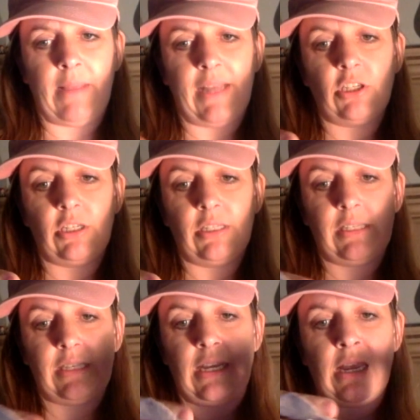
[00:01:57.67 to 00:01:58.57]
as you can
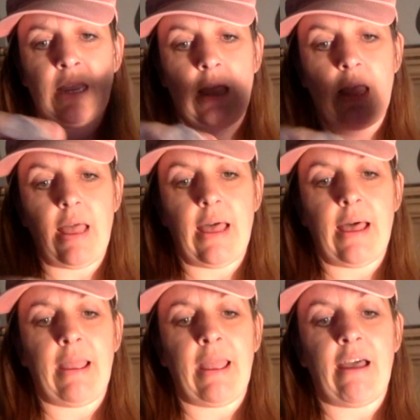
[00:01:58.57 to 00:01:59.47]
see,
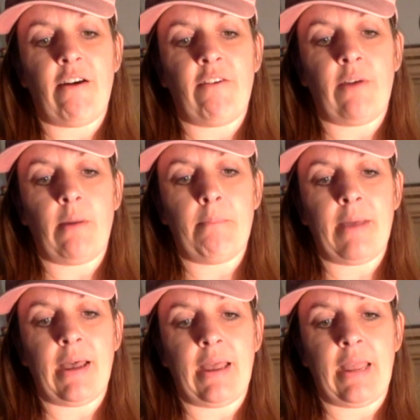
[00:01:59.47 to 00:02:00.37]
I have
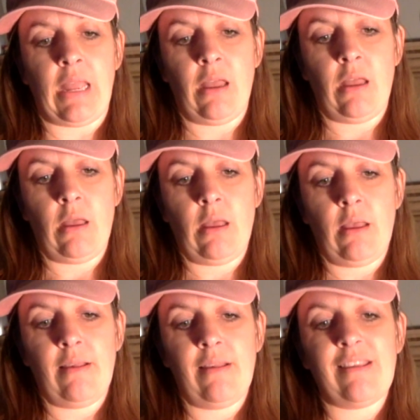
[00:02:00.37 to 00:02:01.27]
my
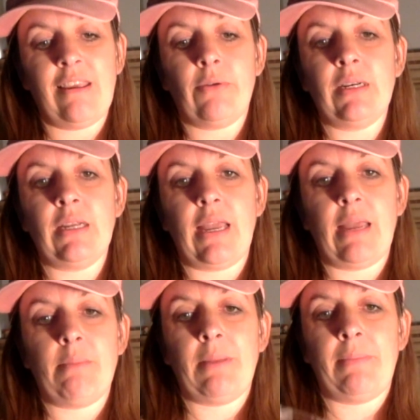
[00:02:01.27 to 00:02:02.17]
sequin
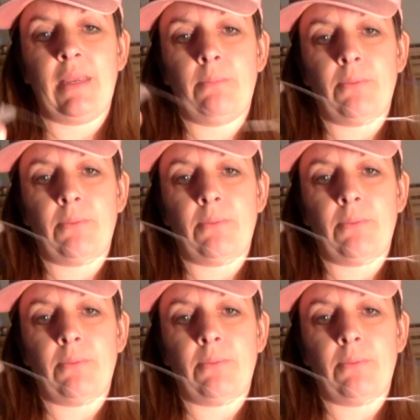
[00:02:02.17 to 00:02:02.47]
and my bead